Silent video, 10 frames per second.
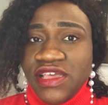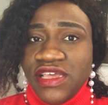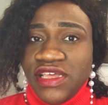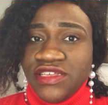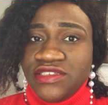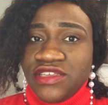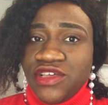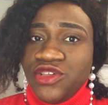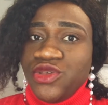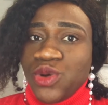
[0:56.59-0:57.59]
is
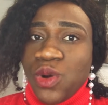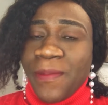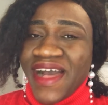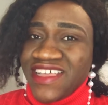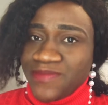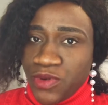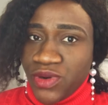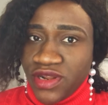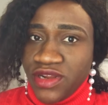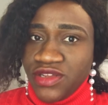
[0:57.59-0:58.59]
your
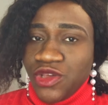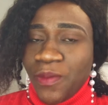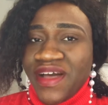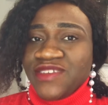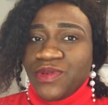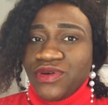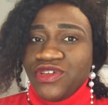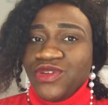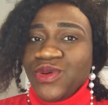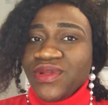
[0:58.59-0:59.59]
passport your passport
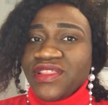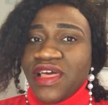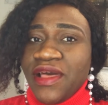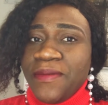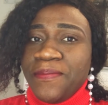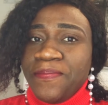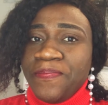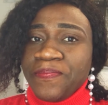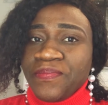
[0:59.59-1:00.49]
you know um